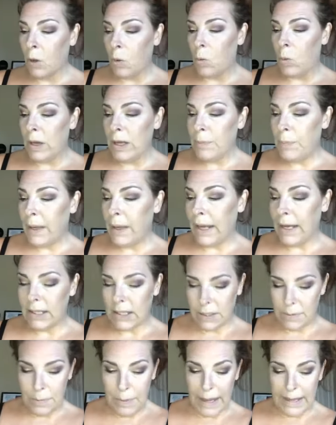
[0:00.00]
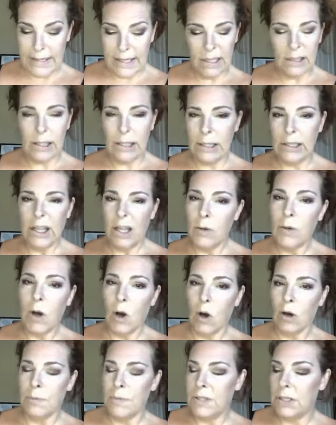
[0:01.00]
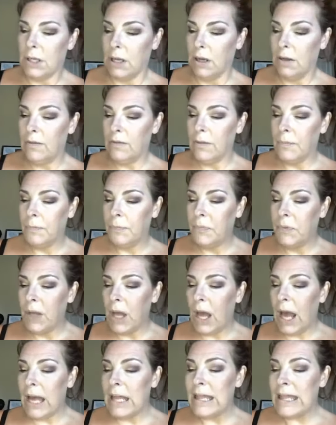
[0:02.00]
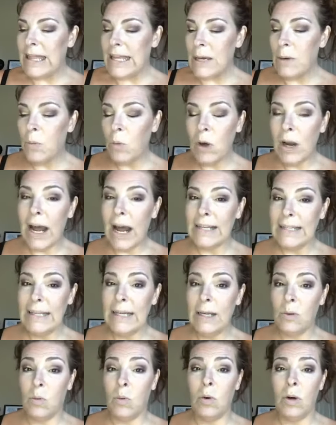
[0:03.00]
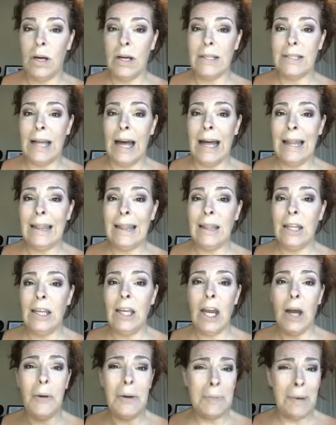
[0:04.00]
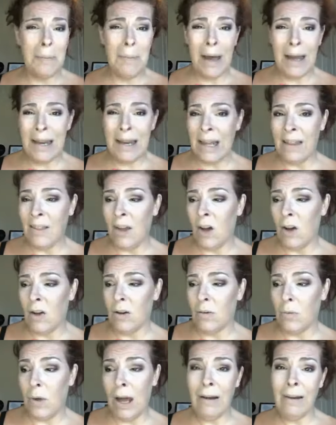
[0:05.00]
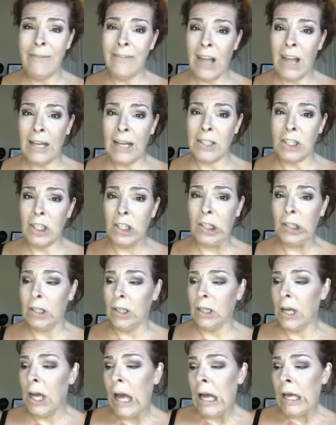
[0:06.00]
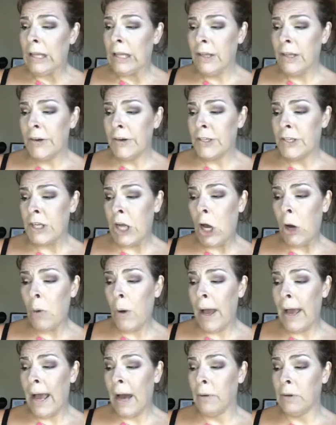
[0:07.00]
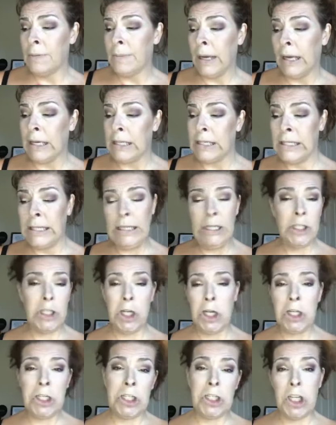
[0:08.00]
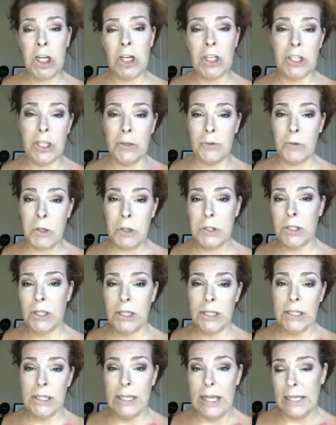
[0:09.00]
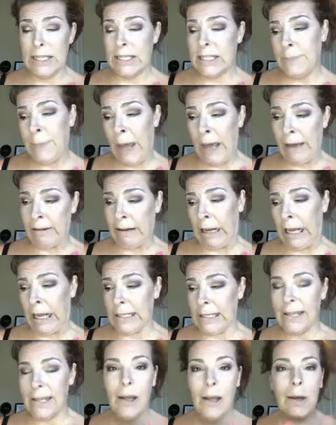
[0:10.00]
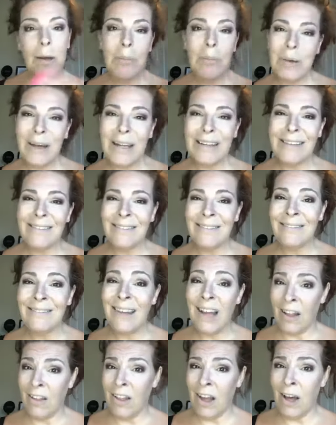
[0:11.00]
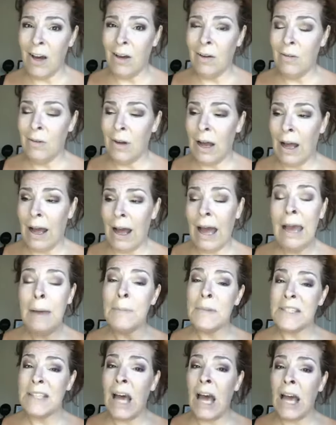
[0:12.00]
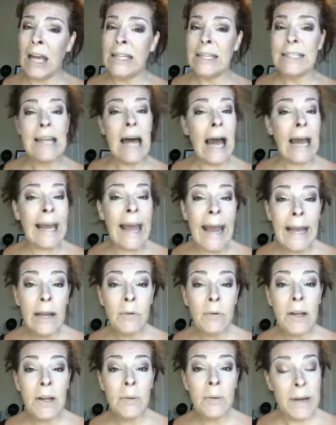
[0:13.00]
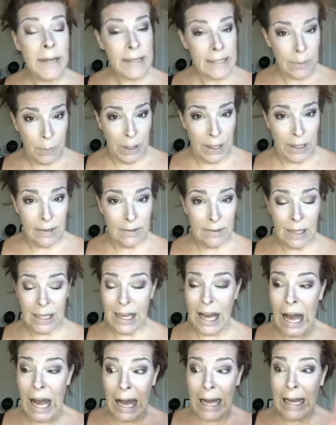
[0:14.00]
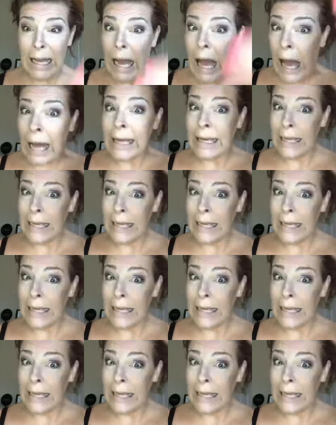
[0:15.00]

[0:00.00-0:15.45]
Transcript: we picked basically low carb stuff. And then what I did was, in my mind I thought, well, I don't even like to cook. There is no way I would make a Dijon sauce and roasted asparagus. But hello, I am a scientist. I can read a recipe. Like I